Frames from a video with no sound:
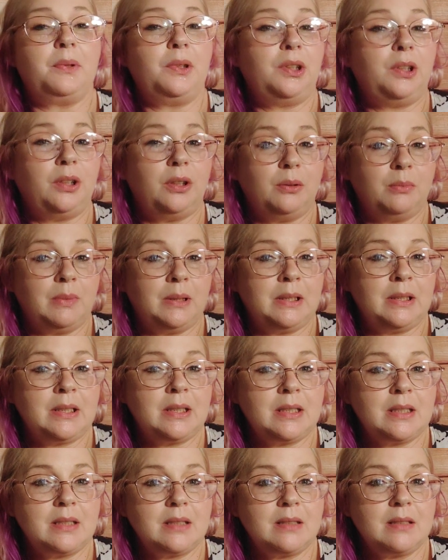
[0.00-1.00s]

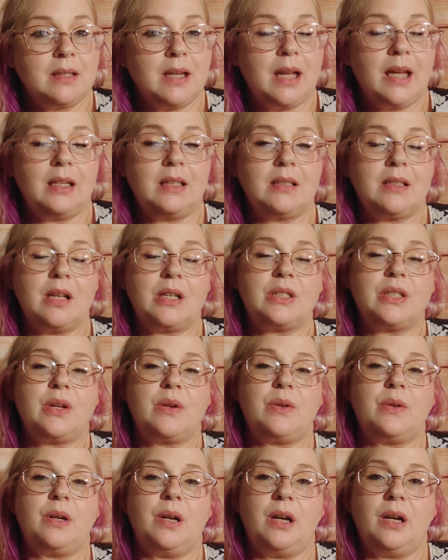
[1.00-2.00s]
humans, and it's
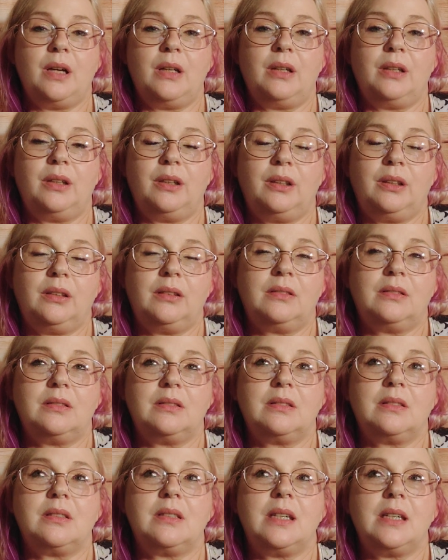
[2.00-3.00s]
also a
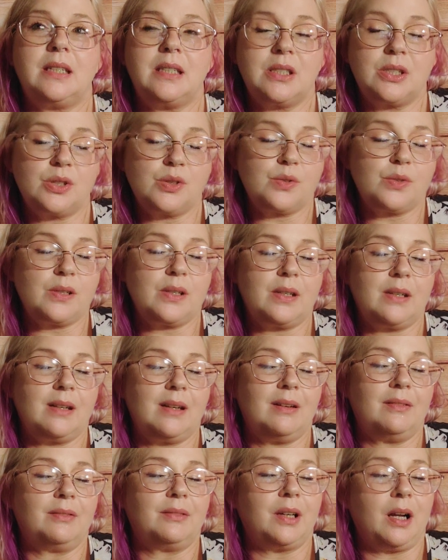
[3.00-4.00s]
history
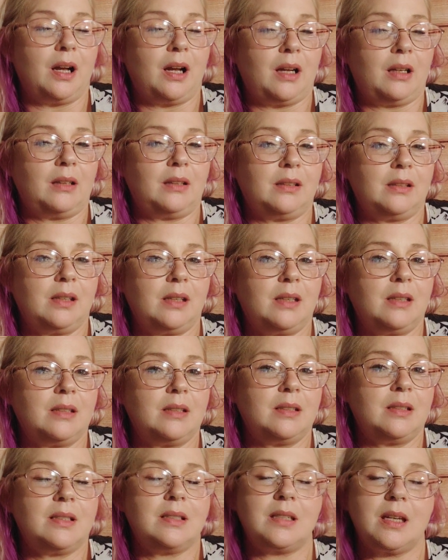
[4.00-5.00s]
of God
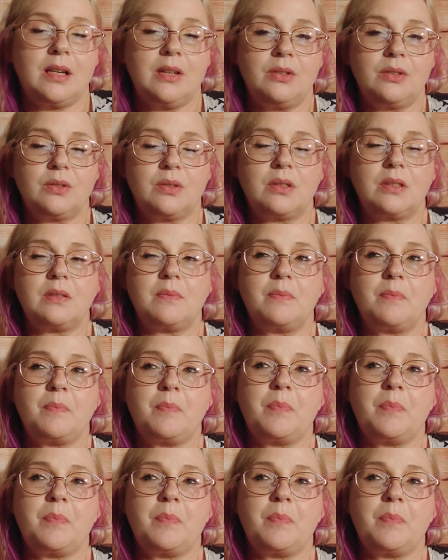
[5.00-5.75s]
and his angels,